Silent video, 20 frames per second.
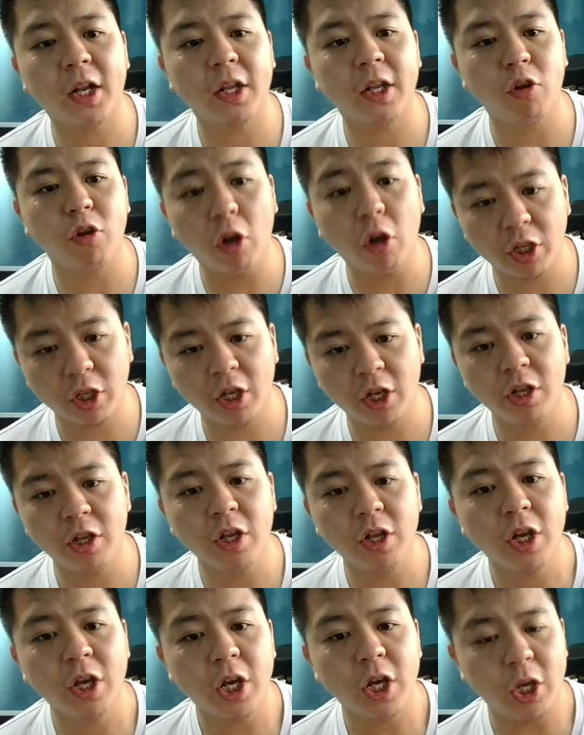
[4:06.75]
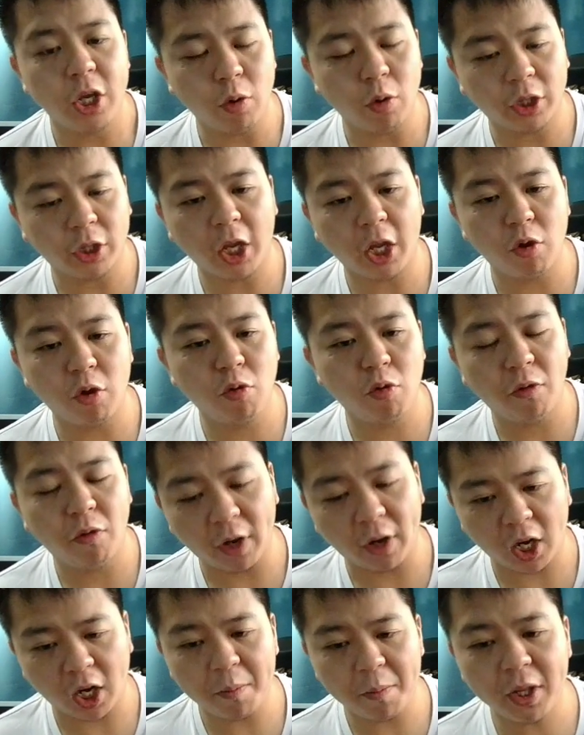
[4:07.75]
Your turn, you attack, you remove
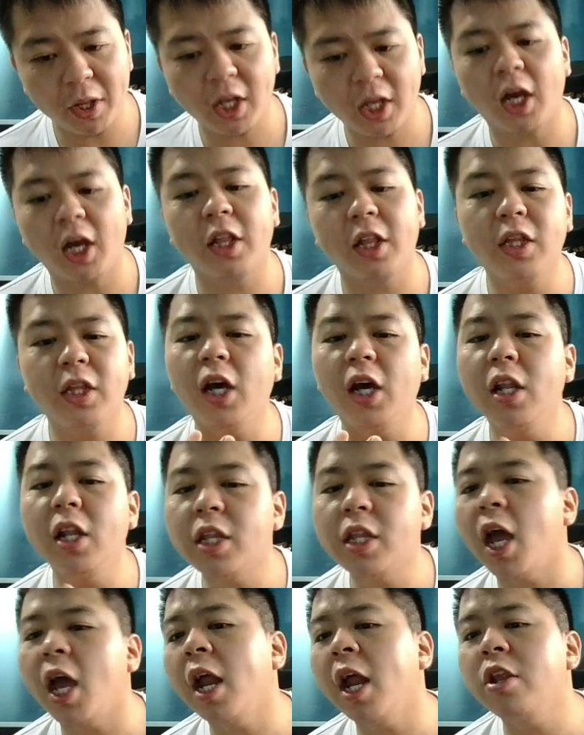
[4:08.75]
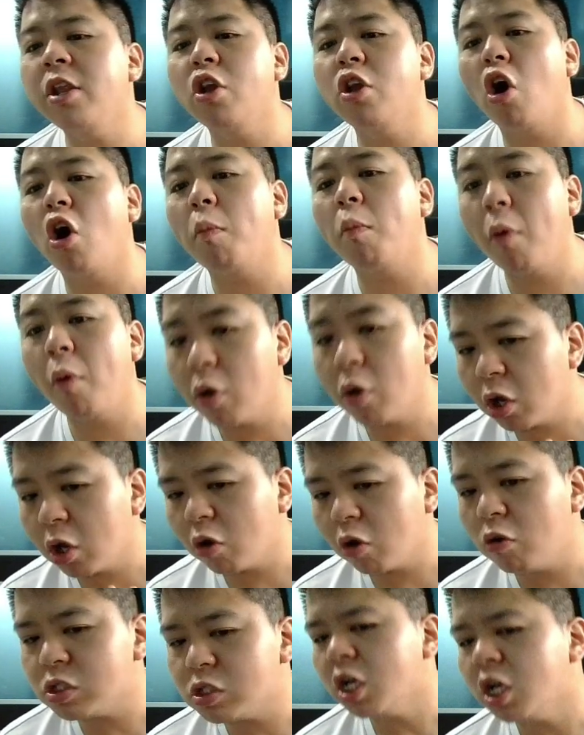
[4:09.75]
a Calamity card. Turn 10, your opponent
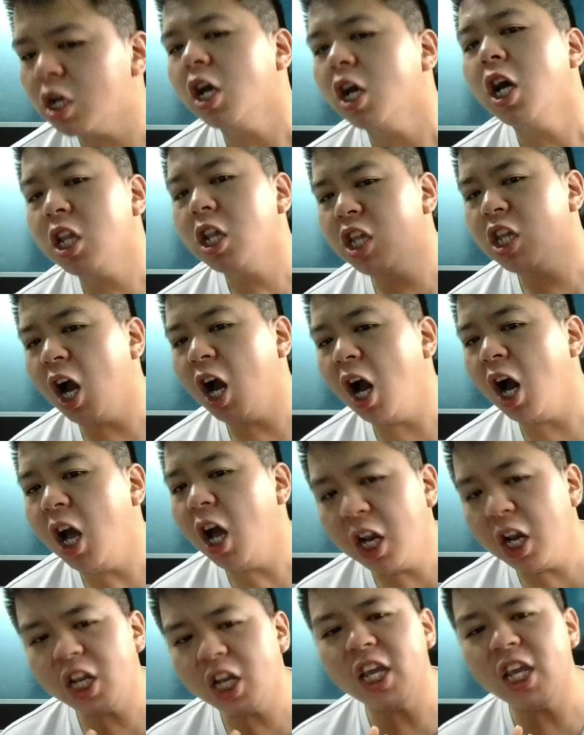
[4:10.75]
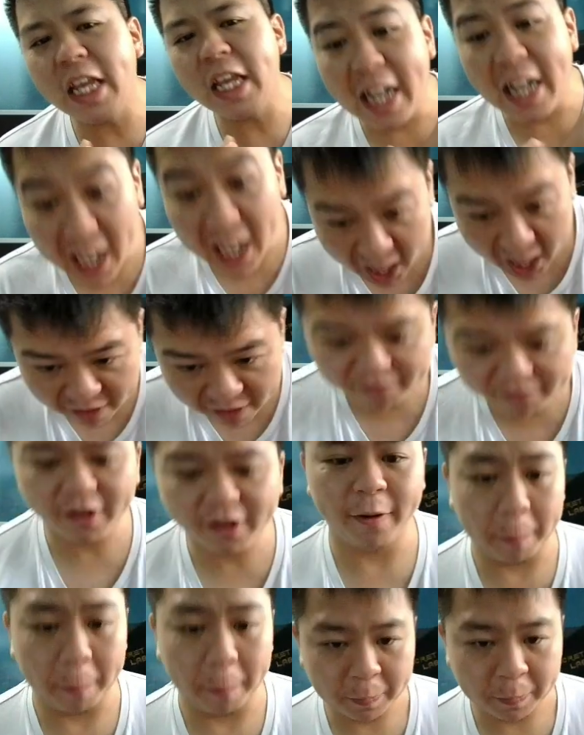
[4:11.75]
goes. Turn
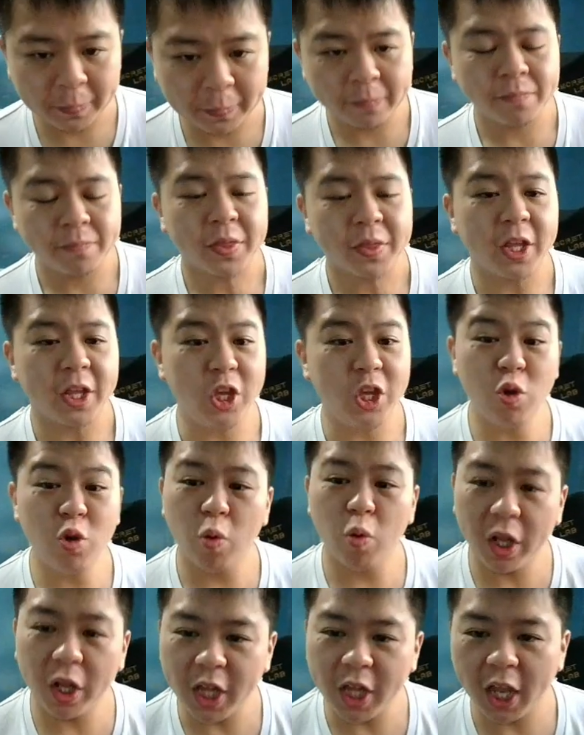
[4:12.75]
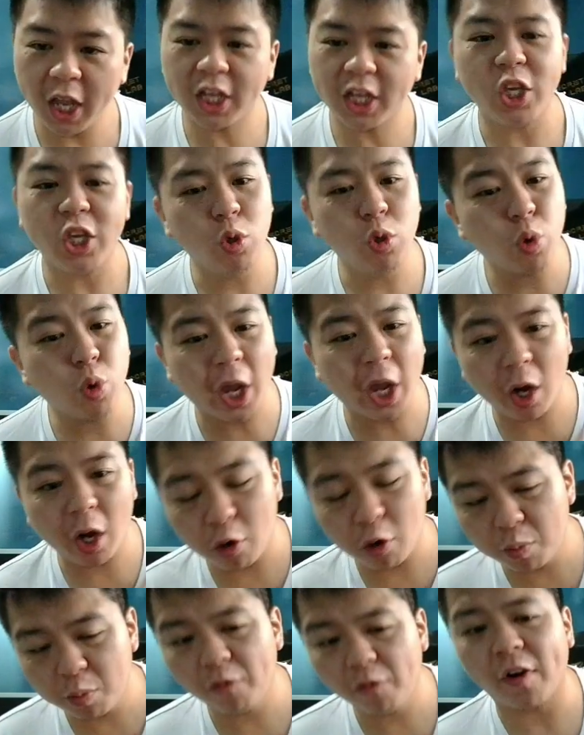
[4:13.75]
11, you attack, you cannot
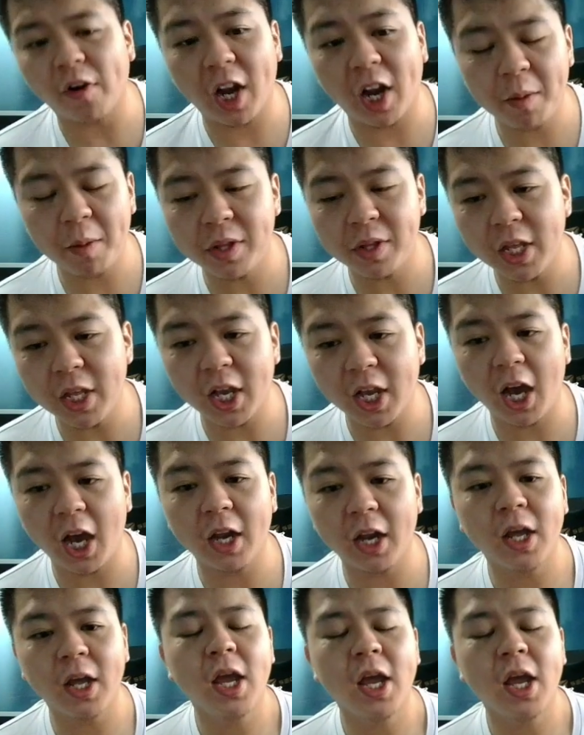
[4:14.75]
remove a Calamity card.